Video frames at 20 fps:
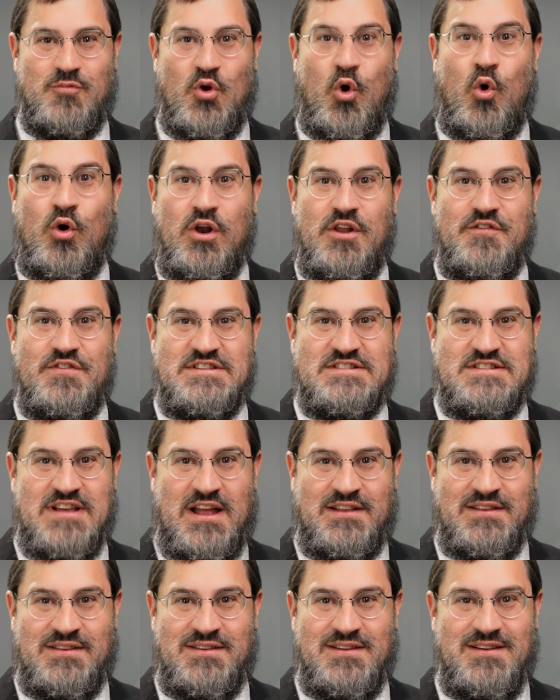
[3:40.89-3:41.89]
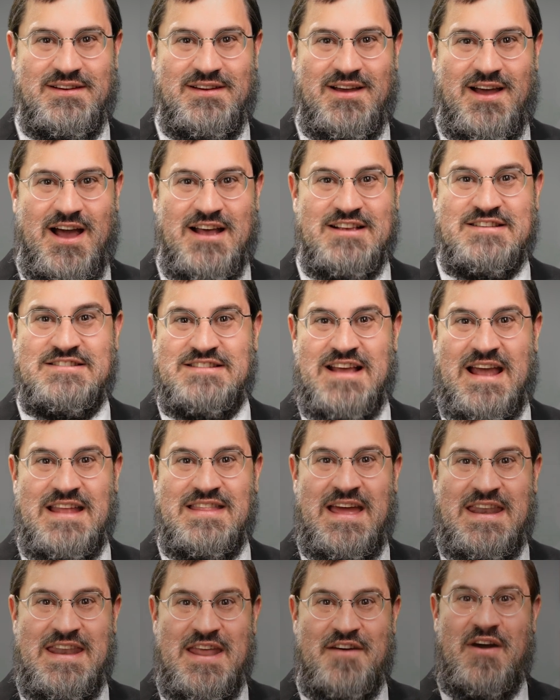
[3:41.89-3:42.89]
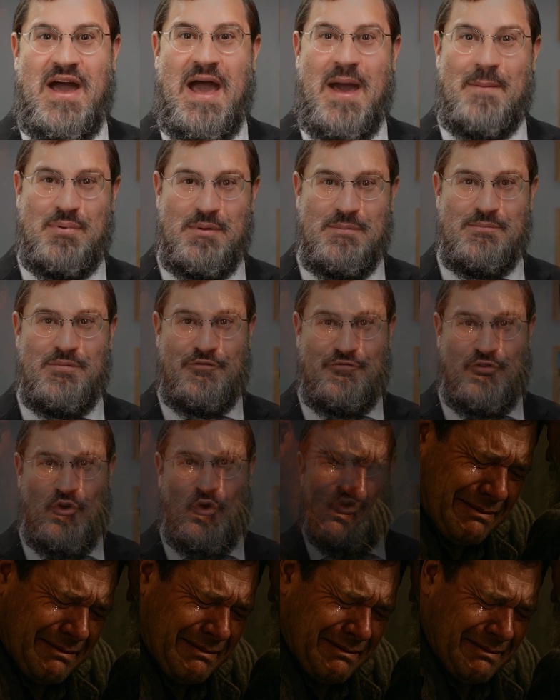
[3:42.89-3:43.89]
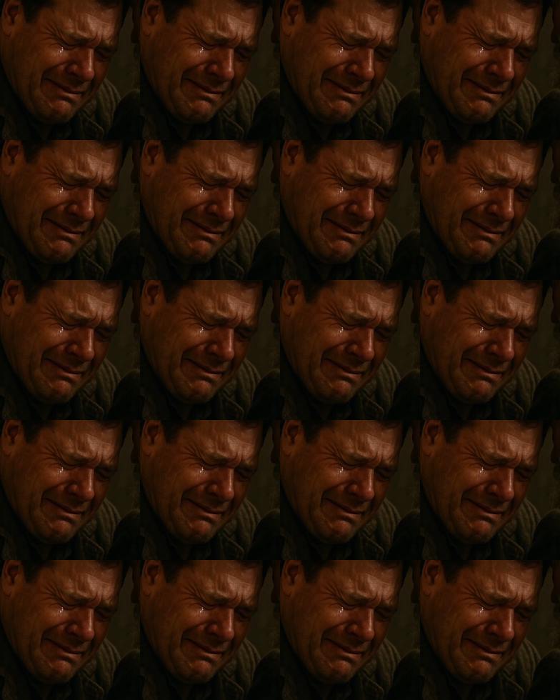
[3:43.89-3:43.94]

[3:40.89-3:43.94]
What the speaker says: All of a sudden, a sight that never happened before,